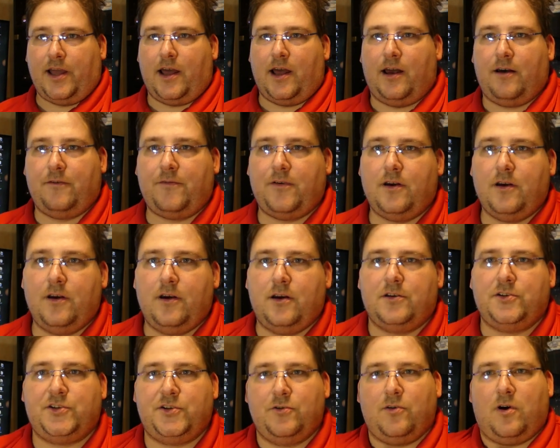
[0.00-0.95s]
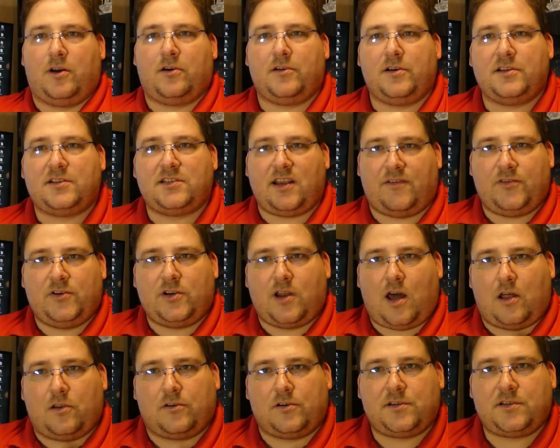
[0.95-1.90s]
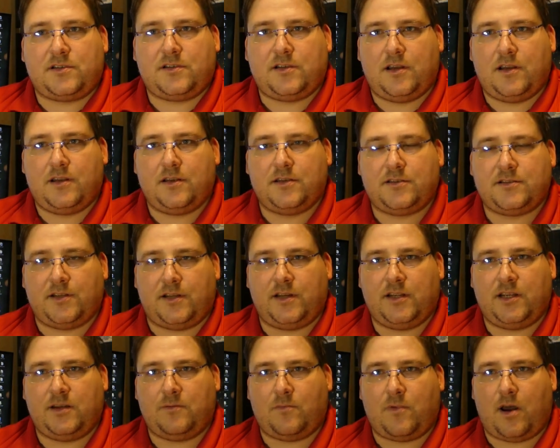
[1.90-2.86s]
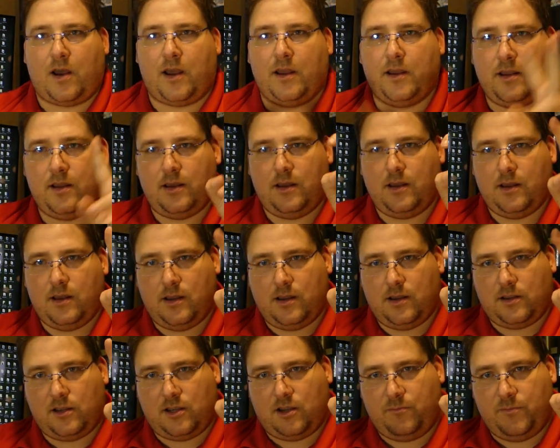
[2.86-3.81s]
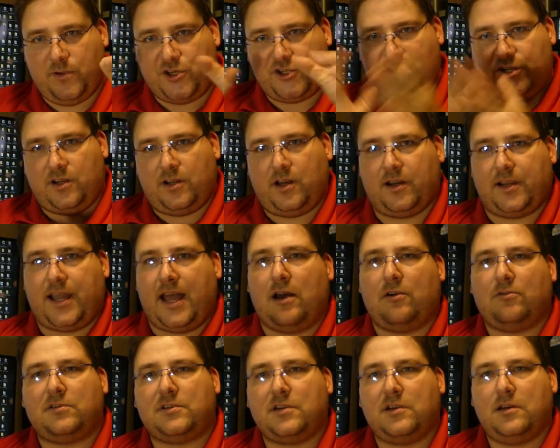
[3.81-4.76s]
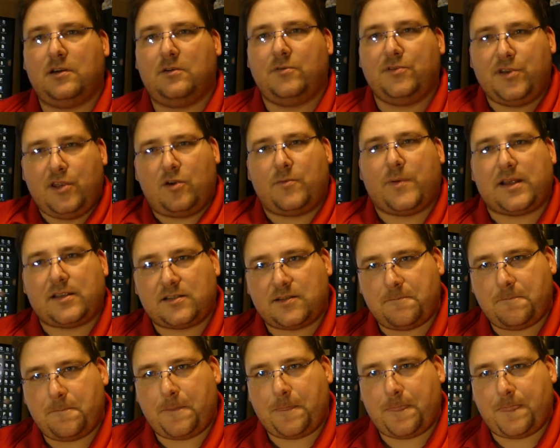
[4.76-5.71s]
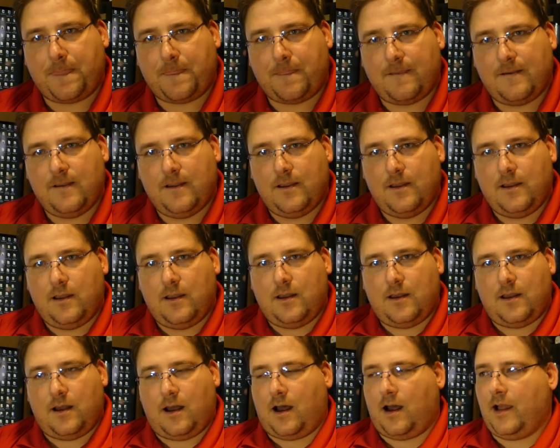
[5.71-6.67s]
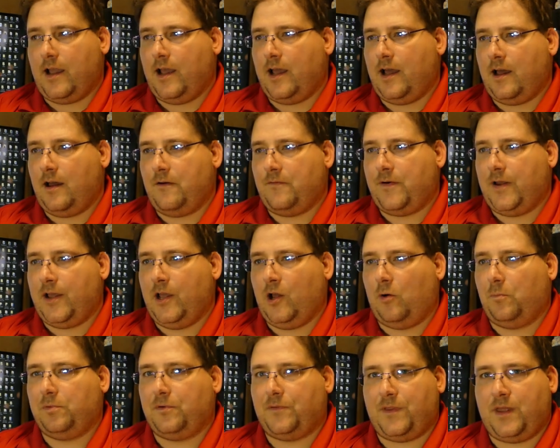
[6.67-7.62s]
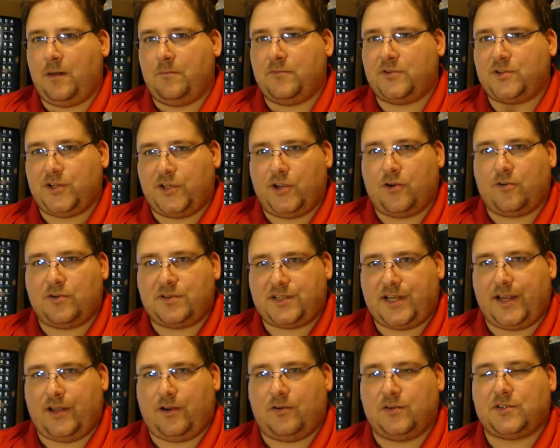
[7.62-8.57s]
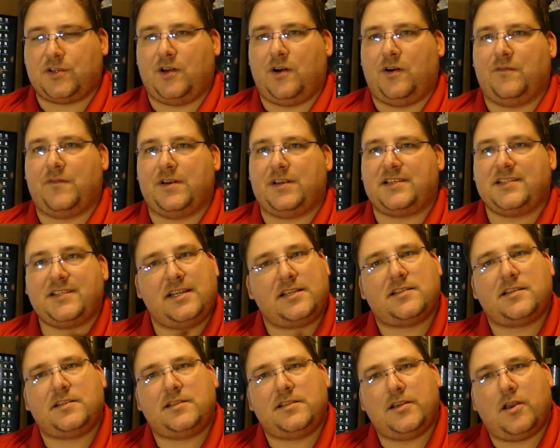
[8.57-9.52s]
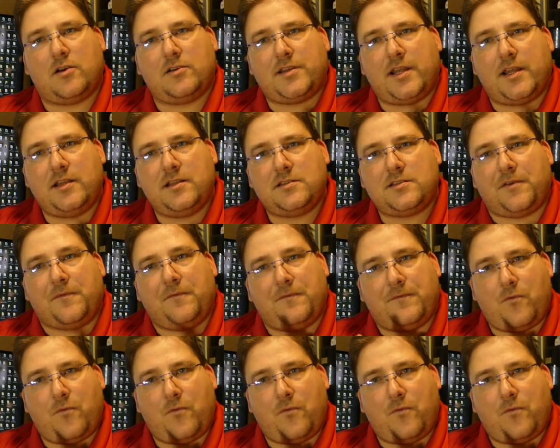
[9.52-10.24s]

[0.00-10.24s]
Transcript: have $207 sitting in my commission account with GearBest. I have helped them secure sales of six CR10s and